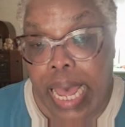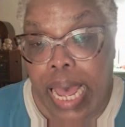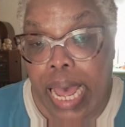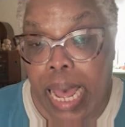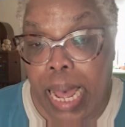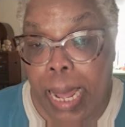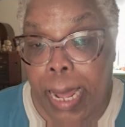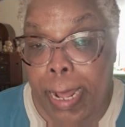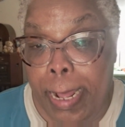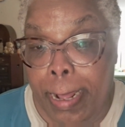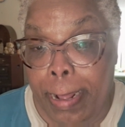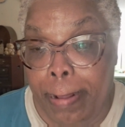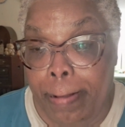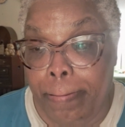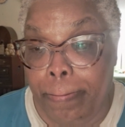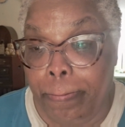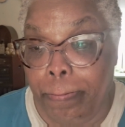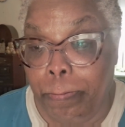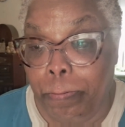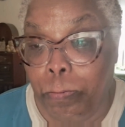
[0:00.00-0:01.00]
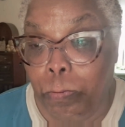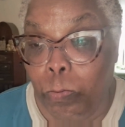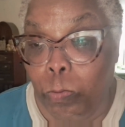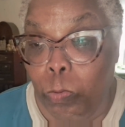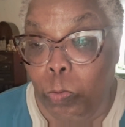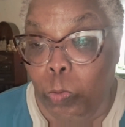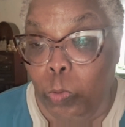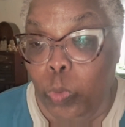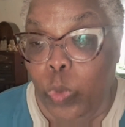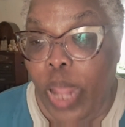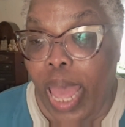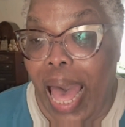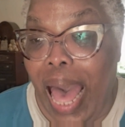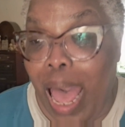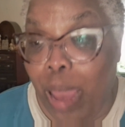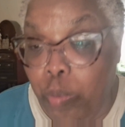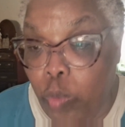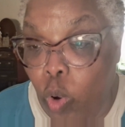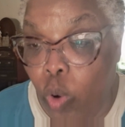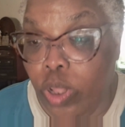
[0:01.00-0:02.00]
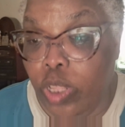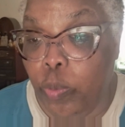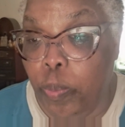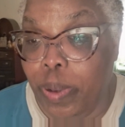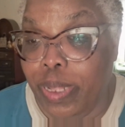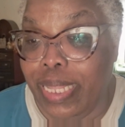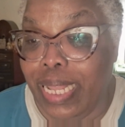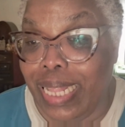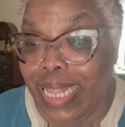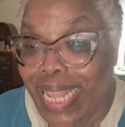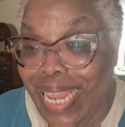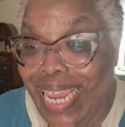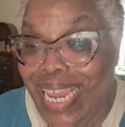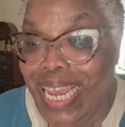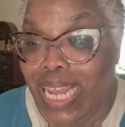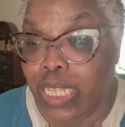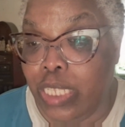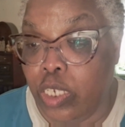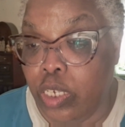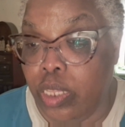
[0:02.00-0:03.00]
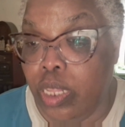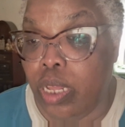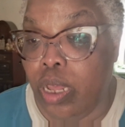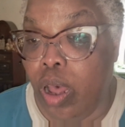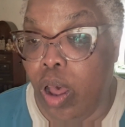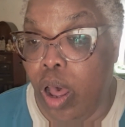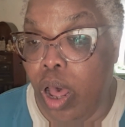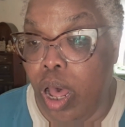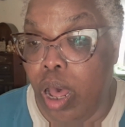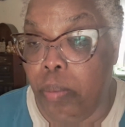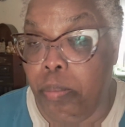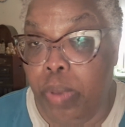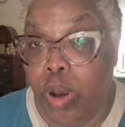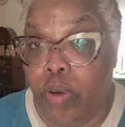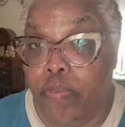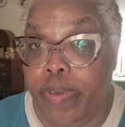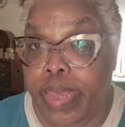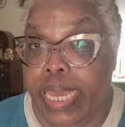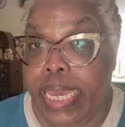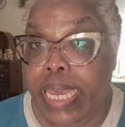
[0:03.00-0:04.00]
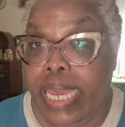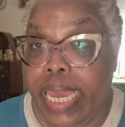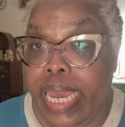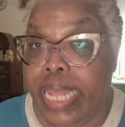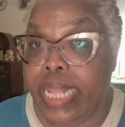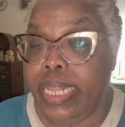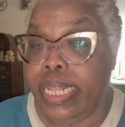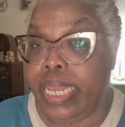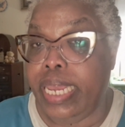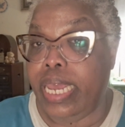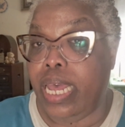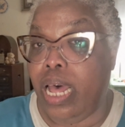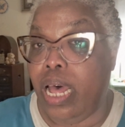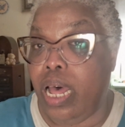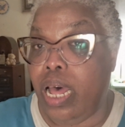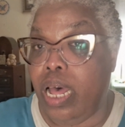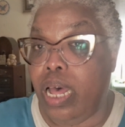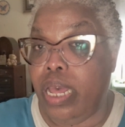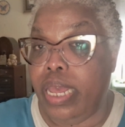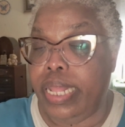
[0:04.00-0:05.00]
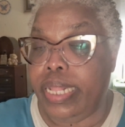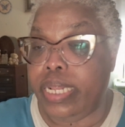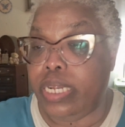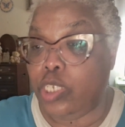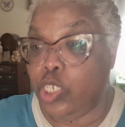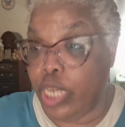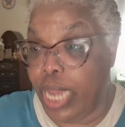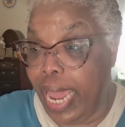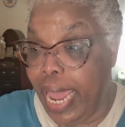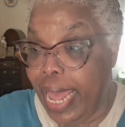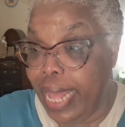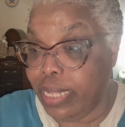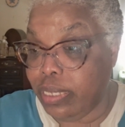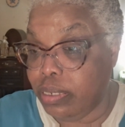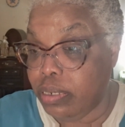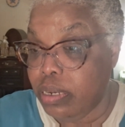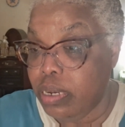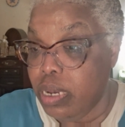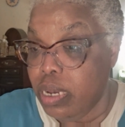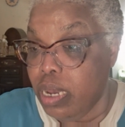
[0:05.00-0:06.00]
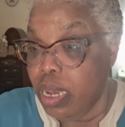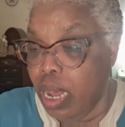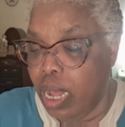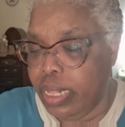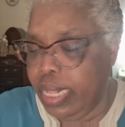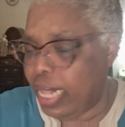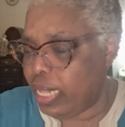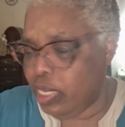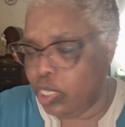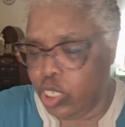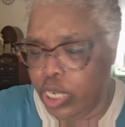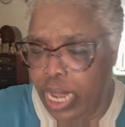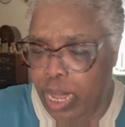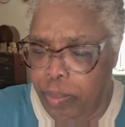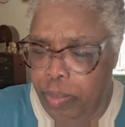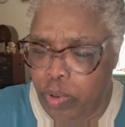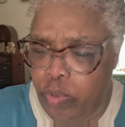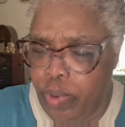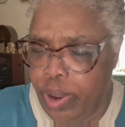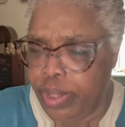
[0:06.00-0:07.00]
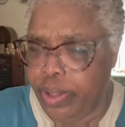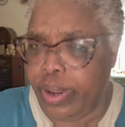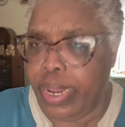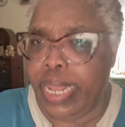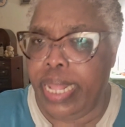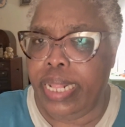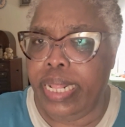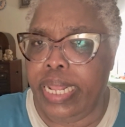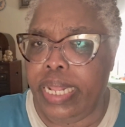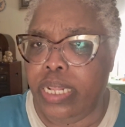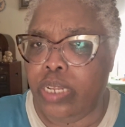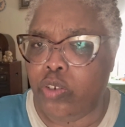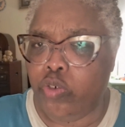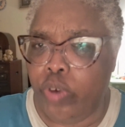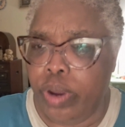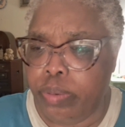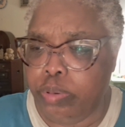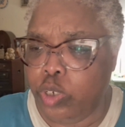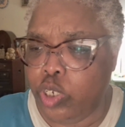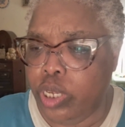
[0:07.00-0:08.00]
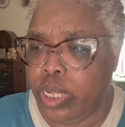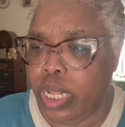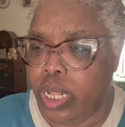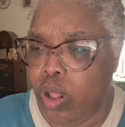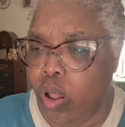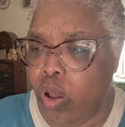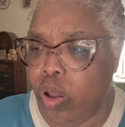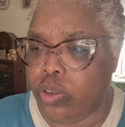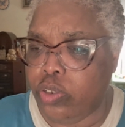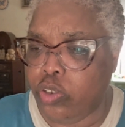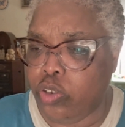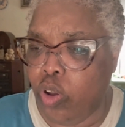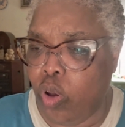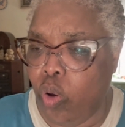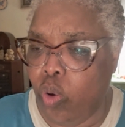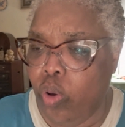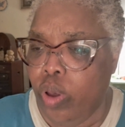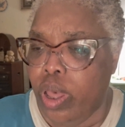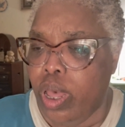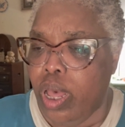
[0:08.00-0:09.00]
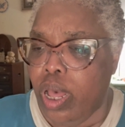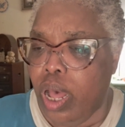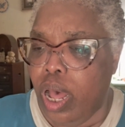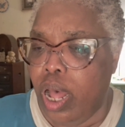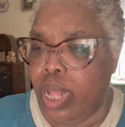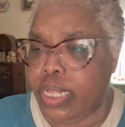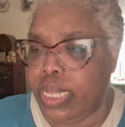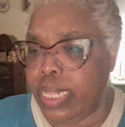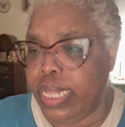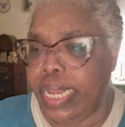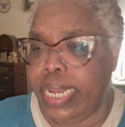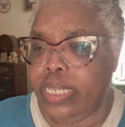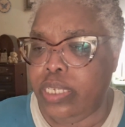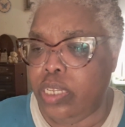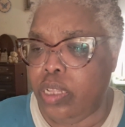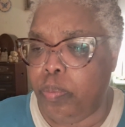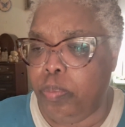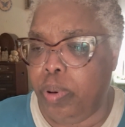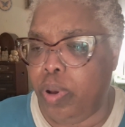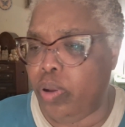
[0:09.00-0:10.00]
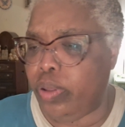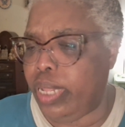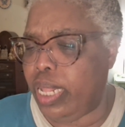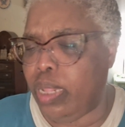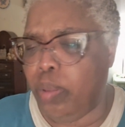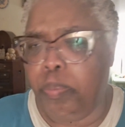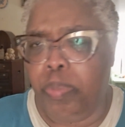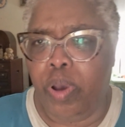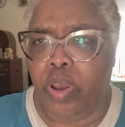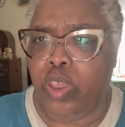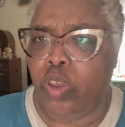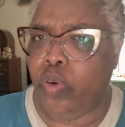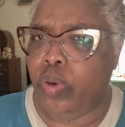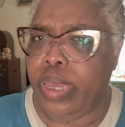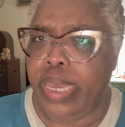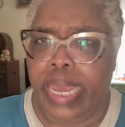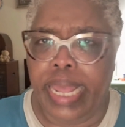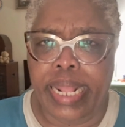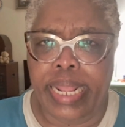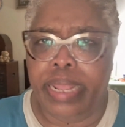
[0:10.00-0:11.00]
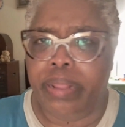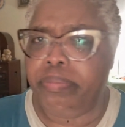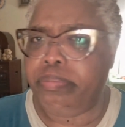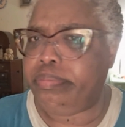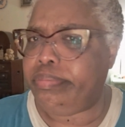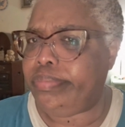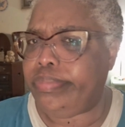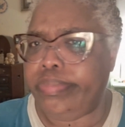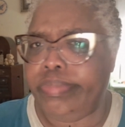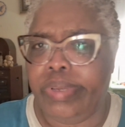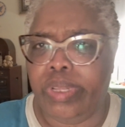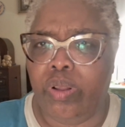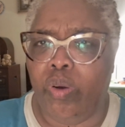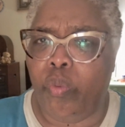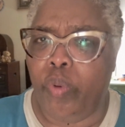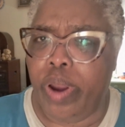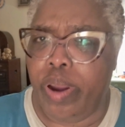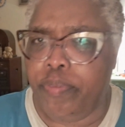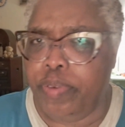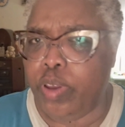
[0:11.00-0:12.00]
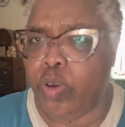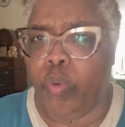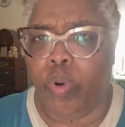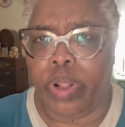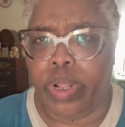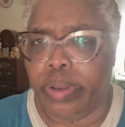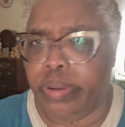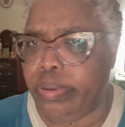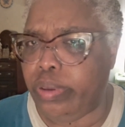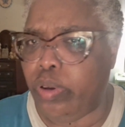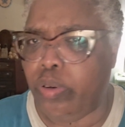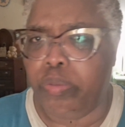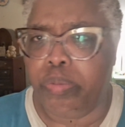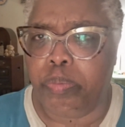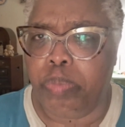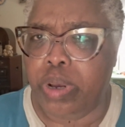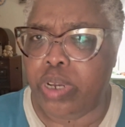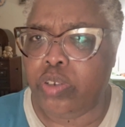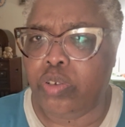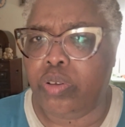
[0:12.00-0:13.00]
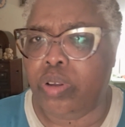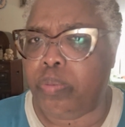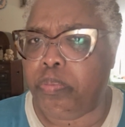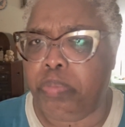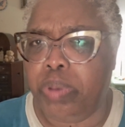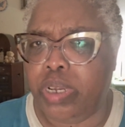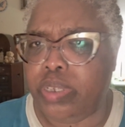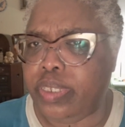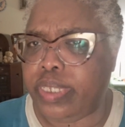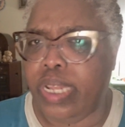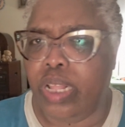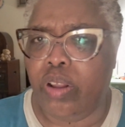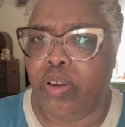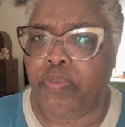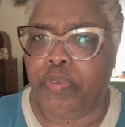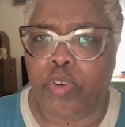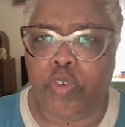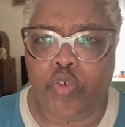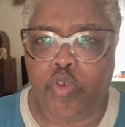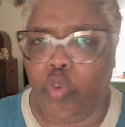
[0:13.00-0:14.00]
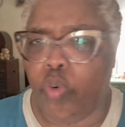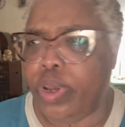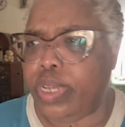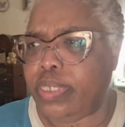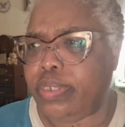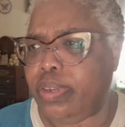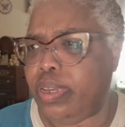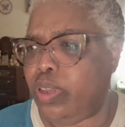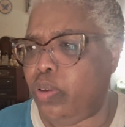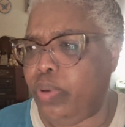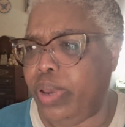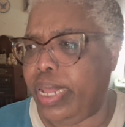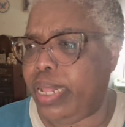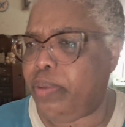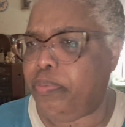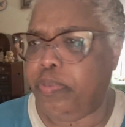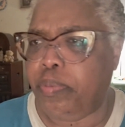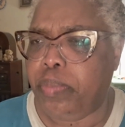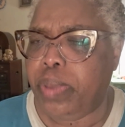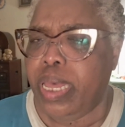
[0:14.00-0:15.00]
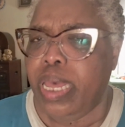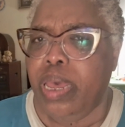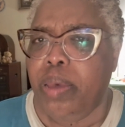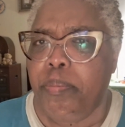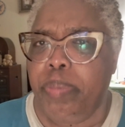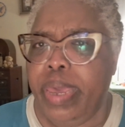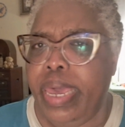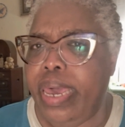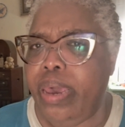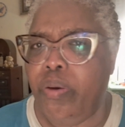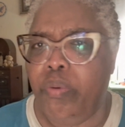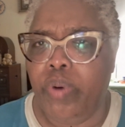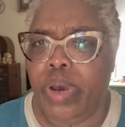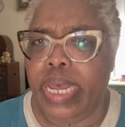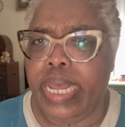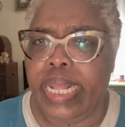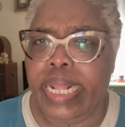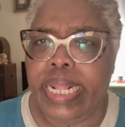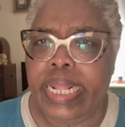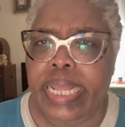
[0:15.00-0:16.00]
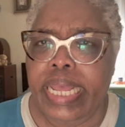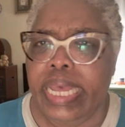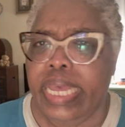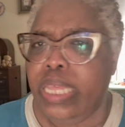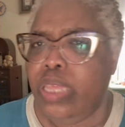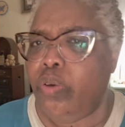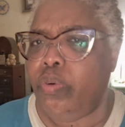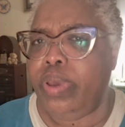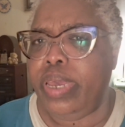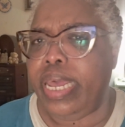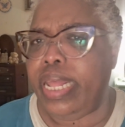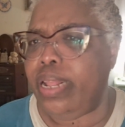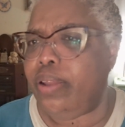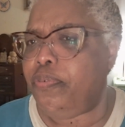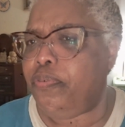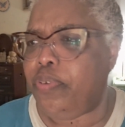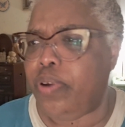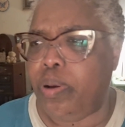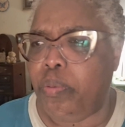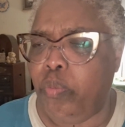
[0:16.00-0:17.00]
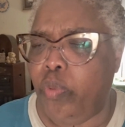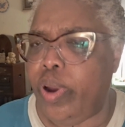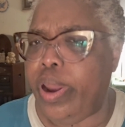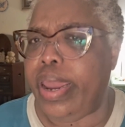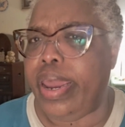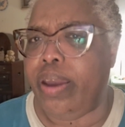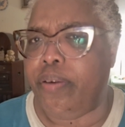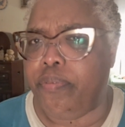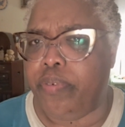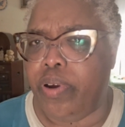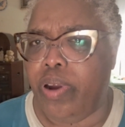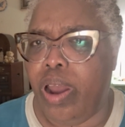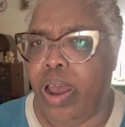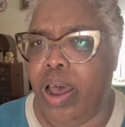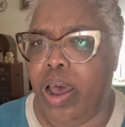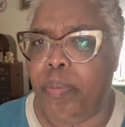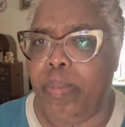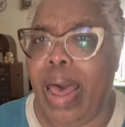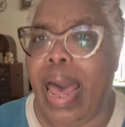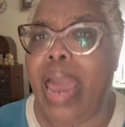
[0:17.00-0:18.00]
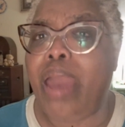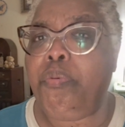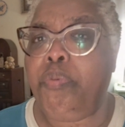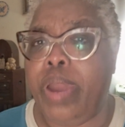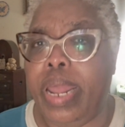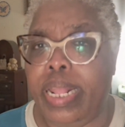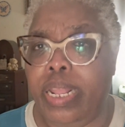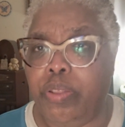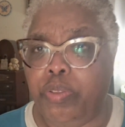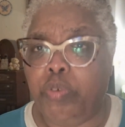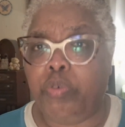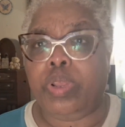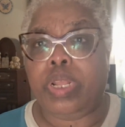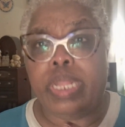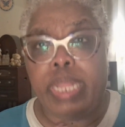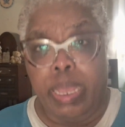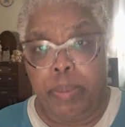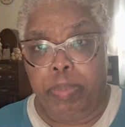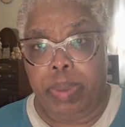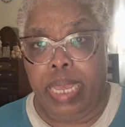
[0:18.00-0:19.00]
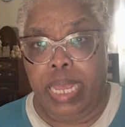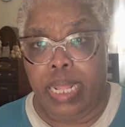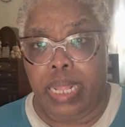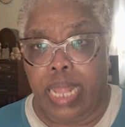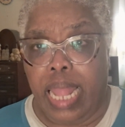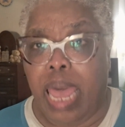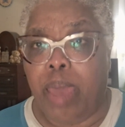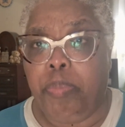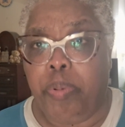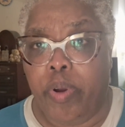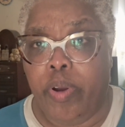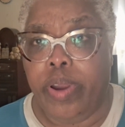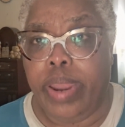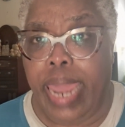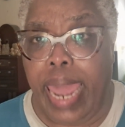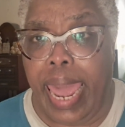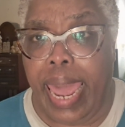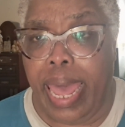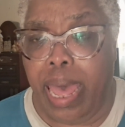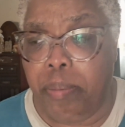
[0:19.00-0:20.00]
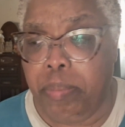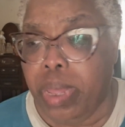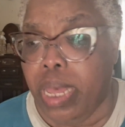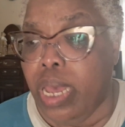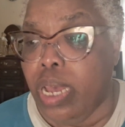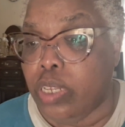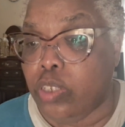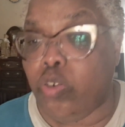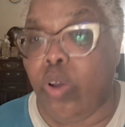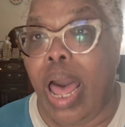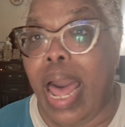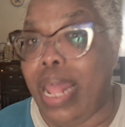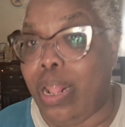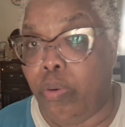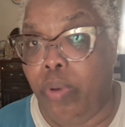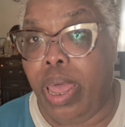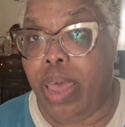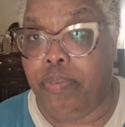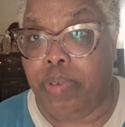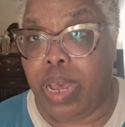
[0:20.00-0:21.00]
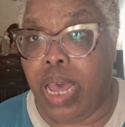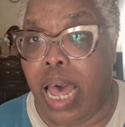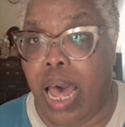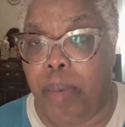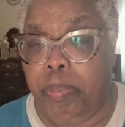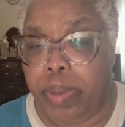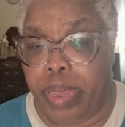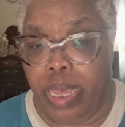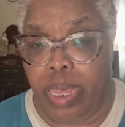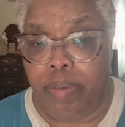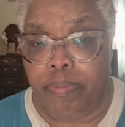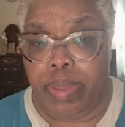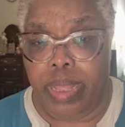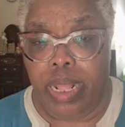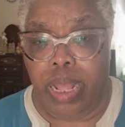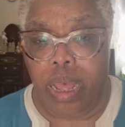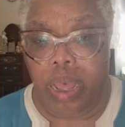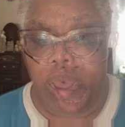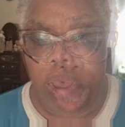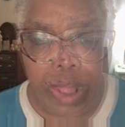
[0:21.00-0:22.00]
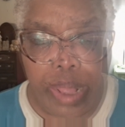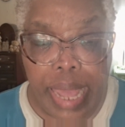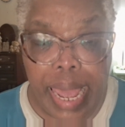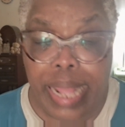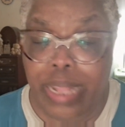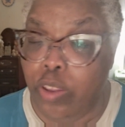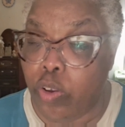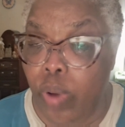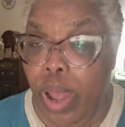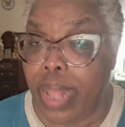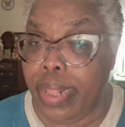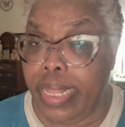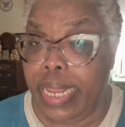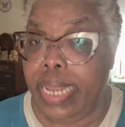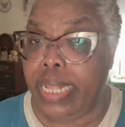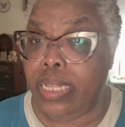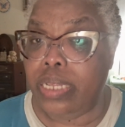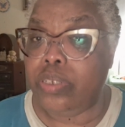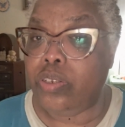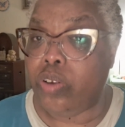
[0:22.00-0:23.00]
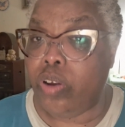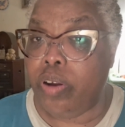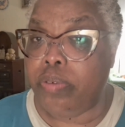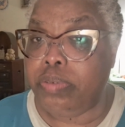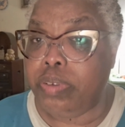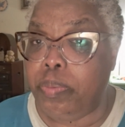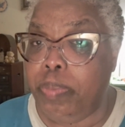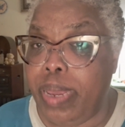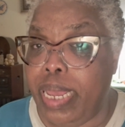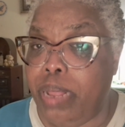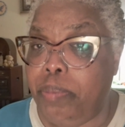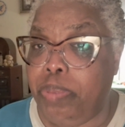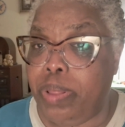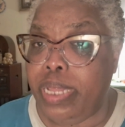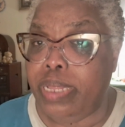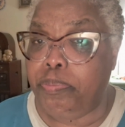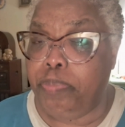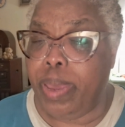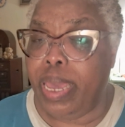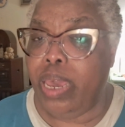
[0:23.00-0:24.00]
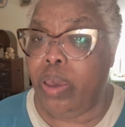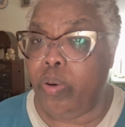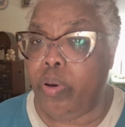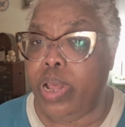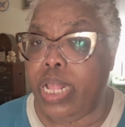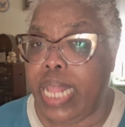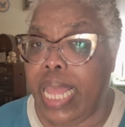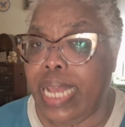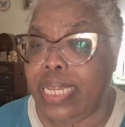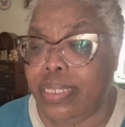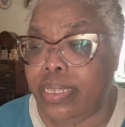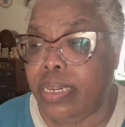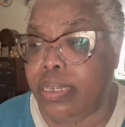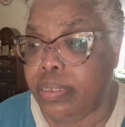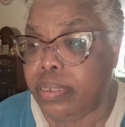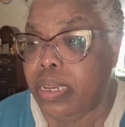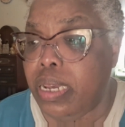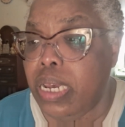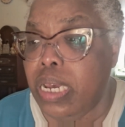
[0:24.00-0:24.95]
I'm going to put the link to the movie in the chat. Not the chat, but rather in the description, and also the link to the book. Now, the book, you can get it wherever you want your books, the bookseller of your choice. So you can get it from Penguin. You can get it from wherever. I read it through the Libby Library app, so I don't have a copy of it. And do I think it deserves to be in Penguin Classics?